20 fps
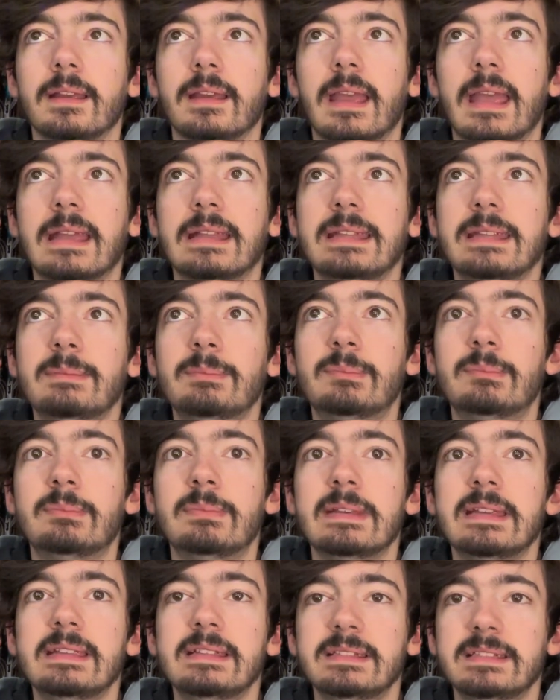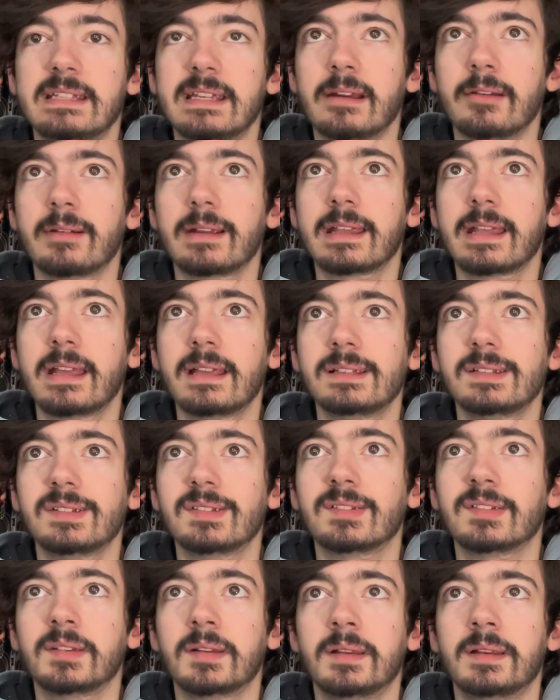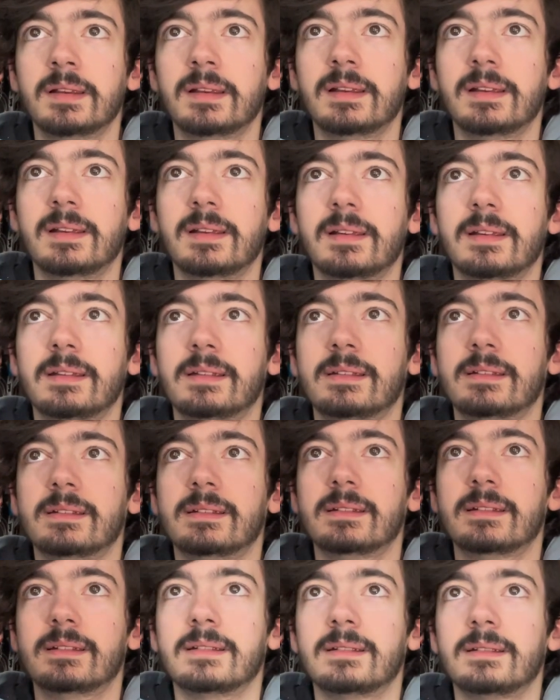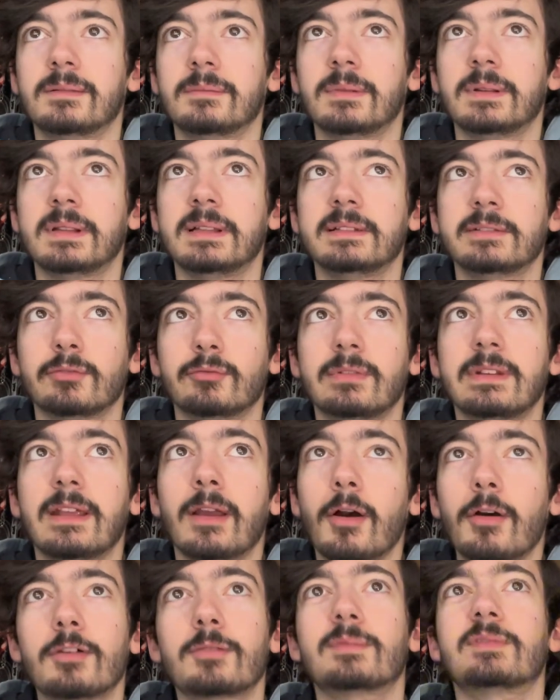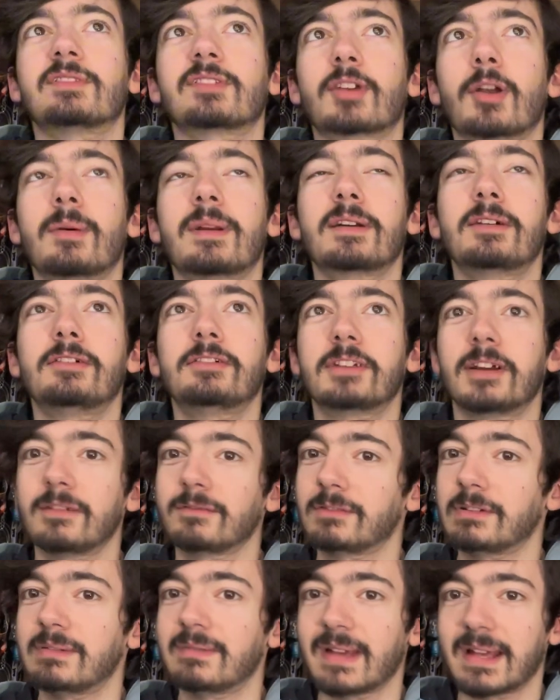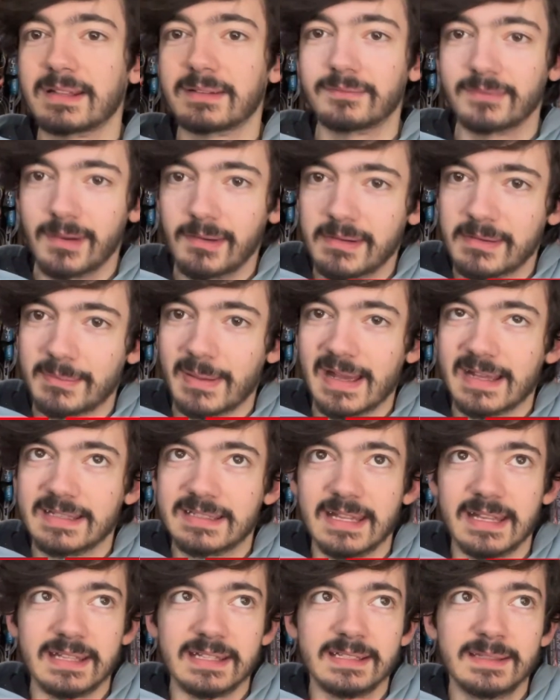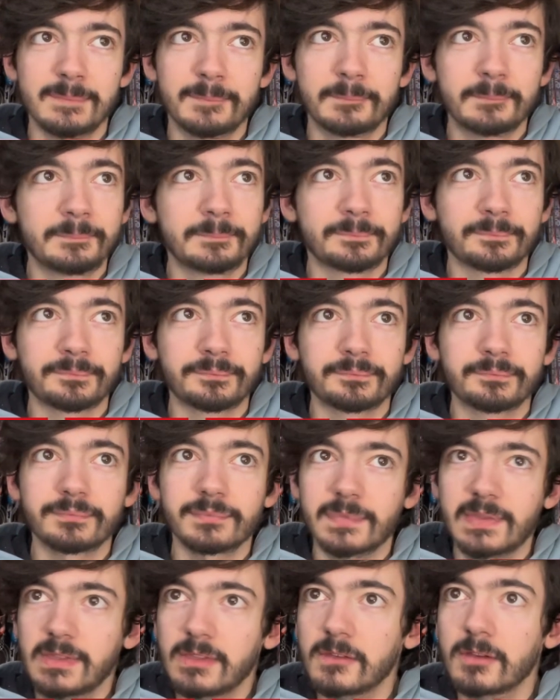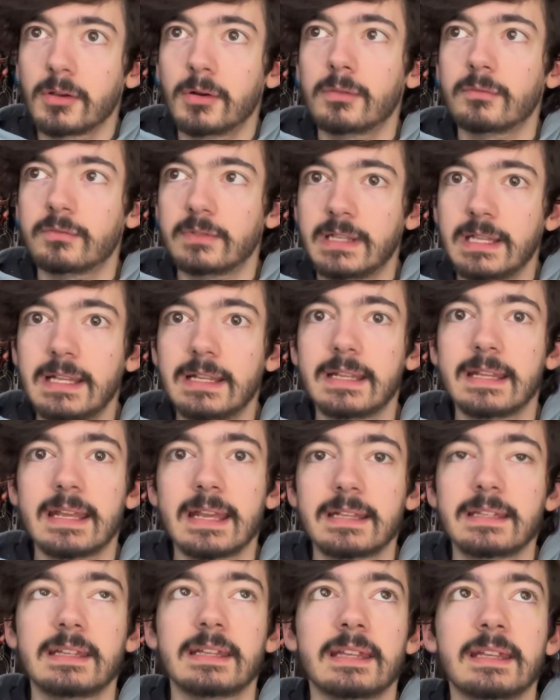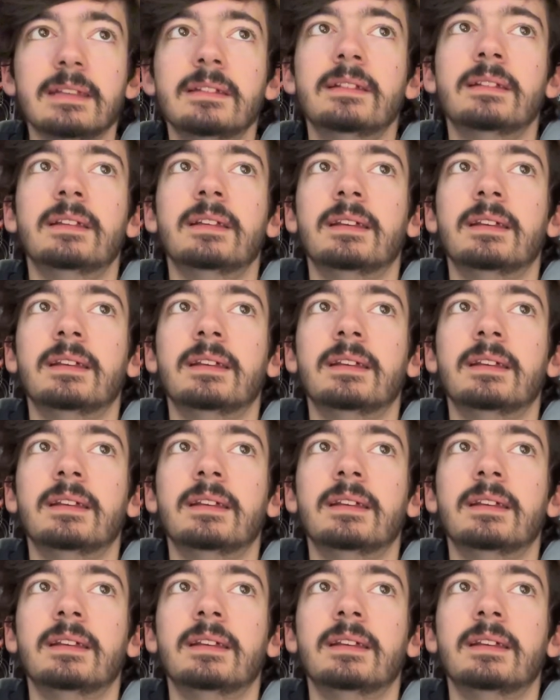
any easier, I guess. When there's already arguments going on after you've had a very bad day of nearly getting hit.